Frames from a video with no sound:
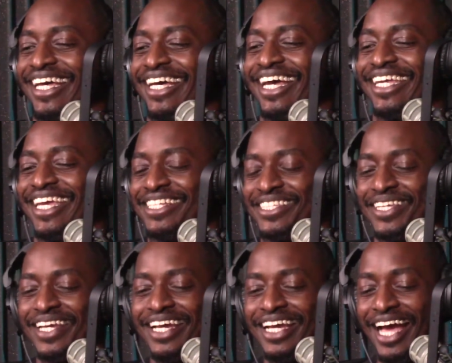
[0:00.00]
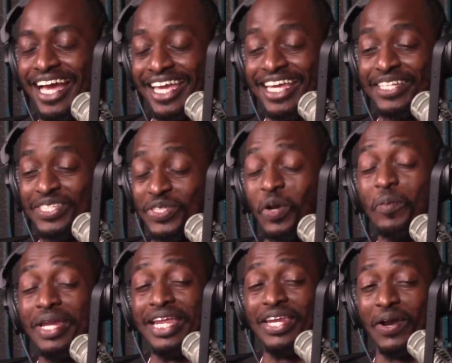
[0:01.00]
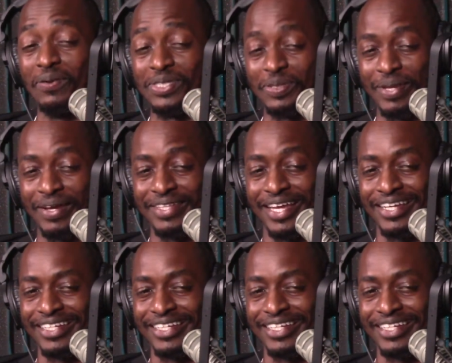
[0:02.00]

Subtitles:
I get so many notes about that.